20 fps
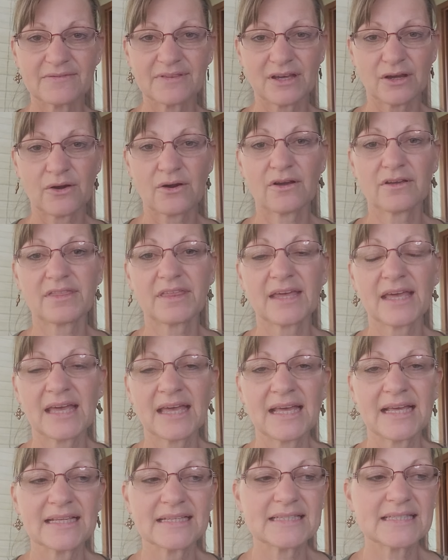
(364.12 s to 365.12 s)
of the earth
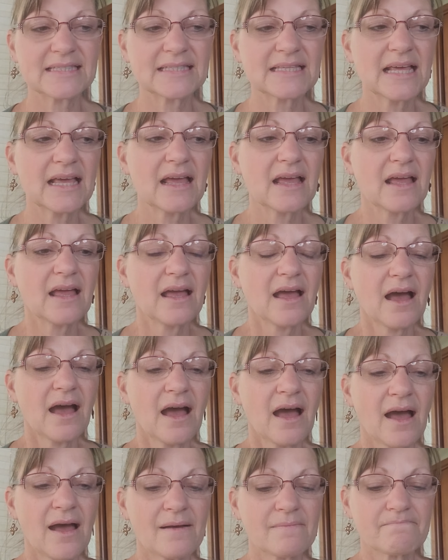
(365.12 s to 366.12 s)
is
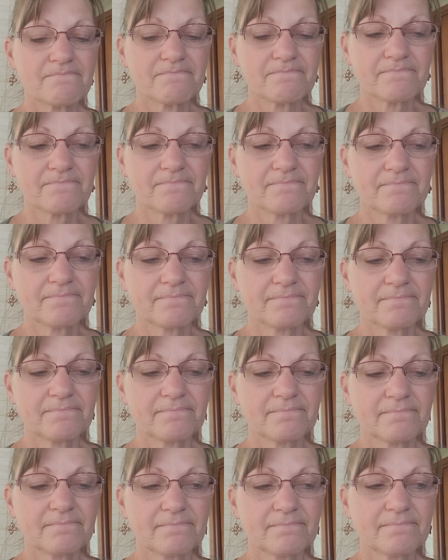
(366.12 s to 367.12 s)
um,
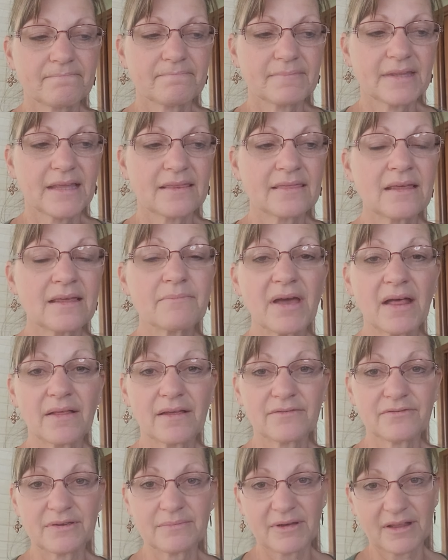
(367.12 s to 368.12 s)
the male
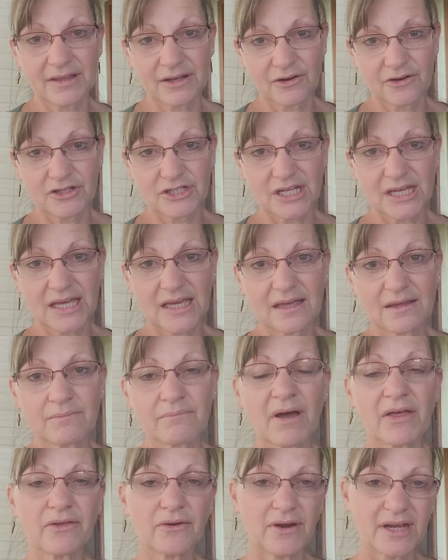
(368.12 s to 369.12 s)
and female energy.
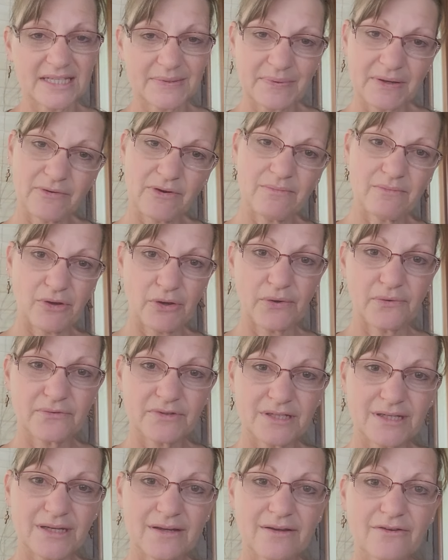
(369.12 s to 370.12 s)
Mother has been
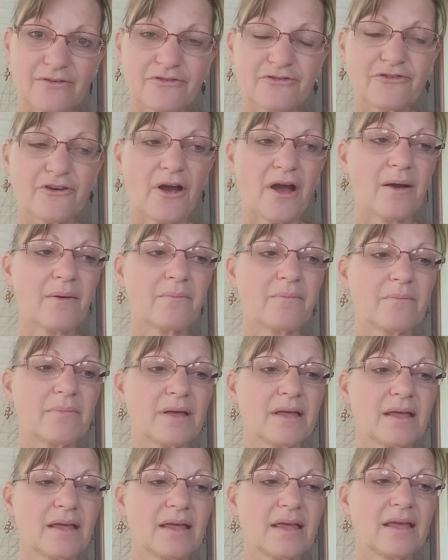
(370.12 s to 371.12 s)
removed from
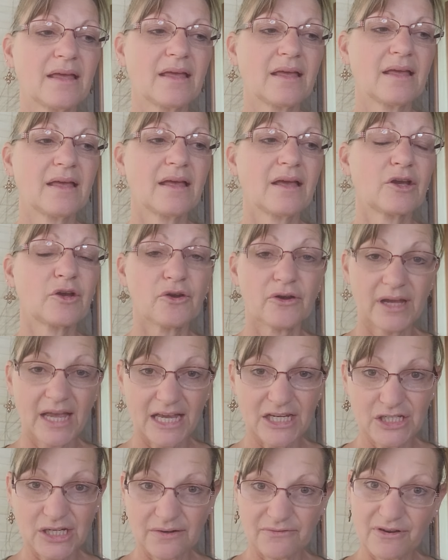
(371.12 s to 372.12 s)

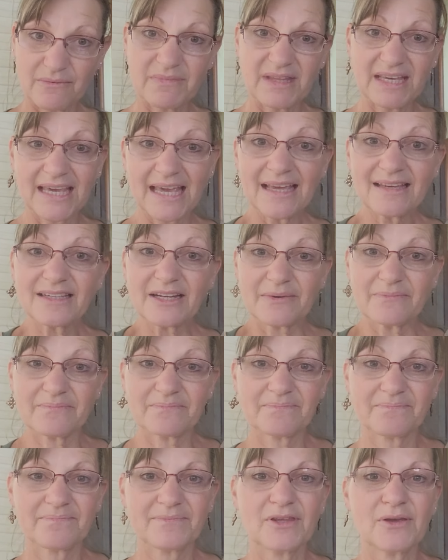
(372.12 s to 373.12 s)
creation, from the kingdom.
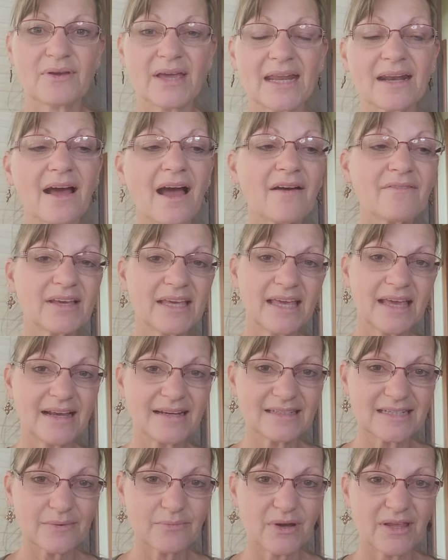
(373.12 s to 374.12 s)
You cannot have a
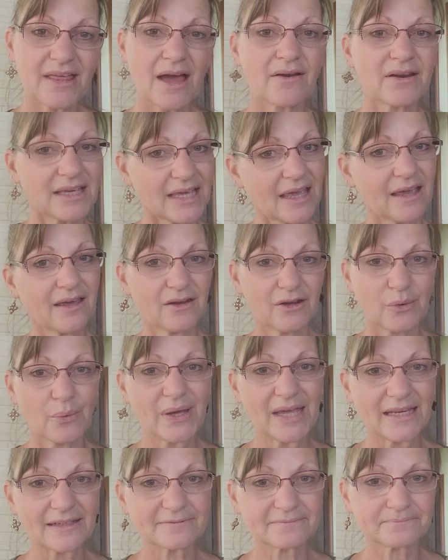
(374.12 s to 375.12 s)
kingdom without a king and a
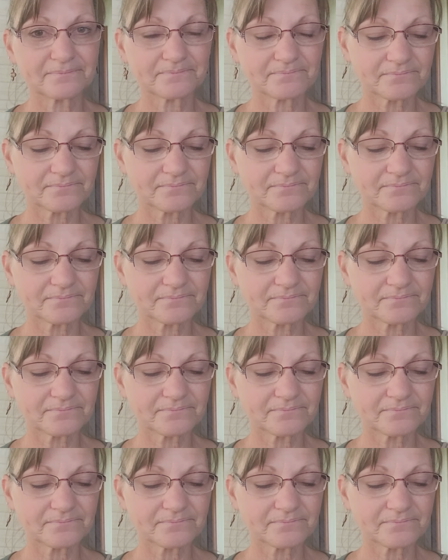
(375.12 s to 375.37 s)
queen.